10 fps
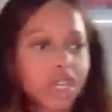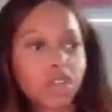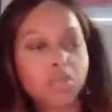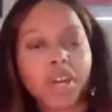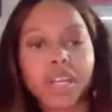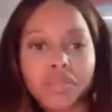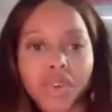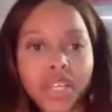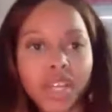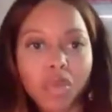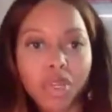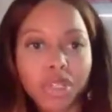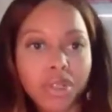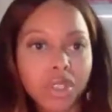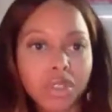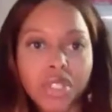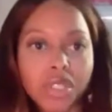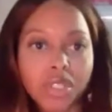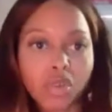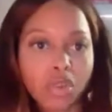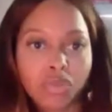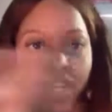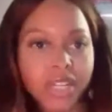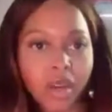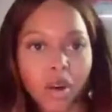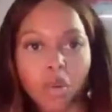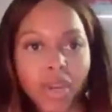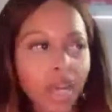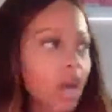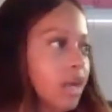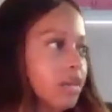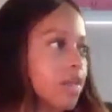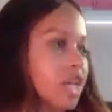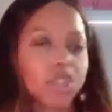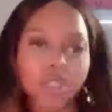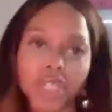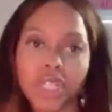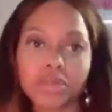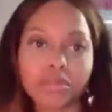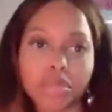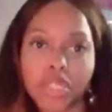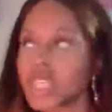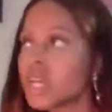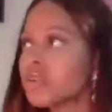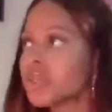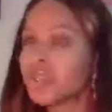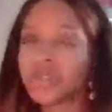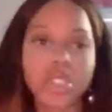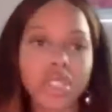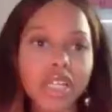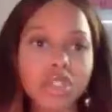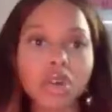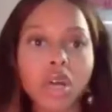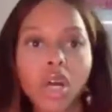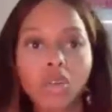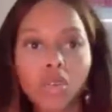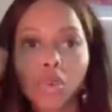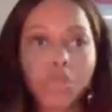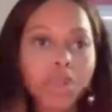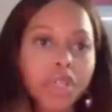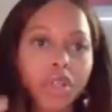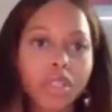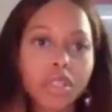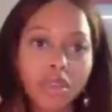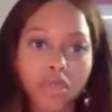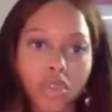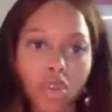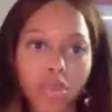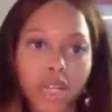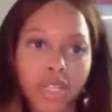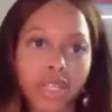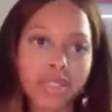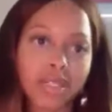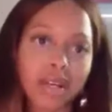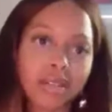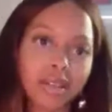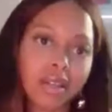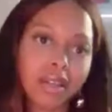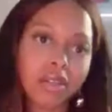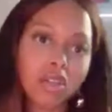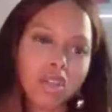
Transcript: checking your body to find out what you're allergic to, and you find out, oh my God, I shouldn't eat celery or cilantro. We're putting all this stuff into our body that's toxic.